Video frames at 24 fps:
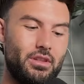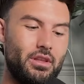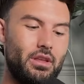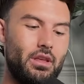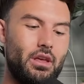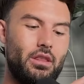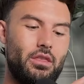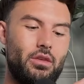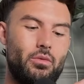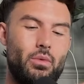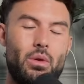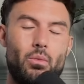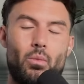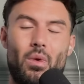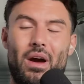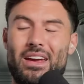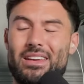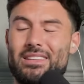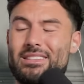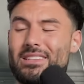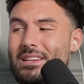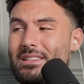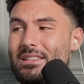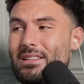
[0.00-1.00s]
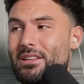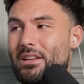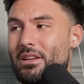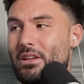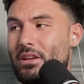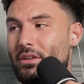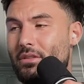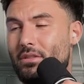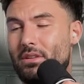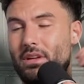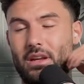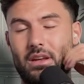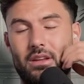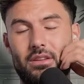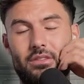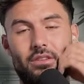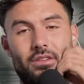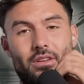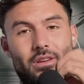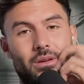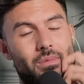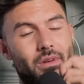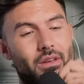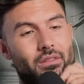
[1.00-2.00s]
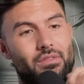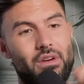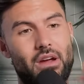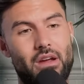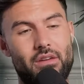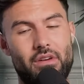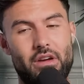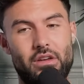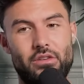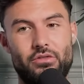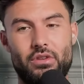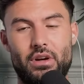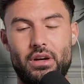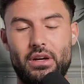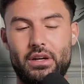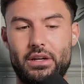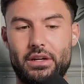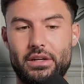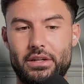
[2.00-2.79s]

They went wine tasting, didn't you? And then it turned up being very, very drunk.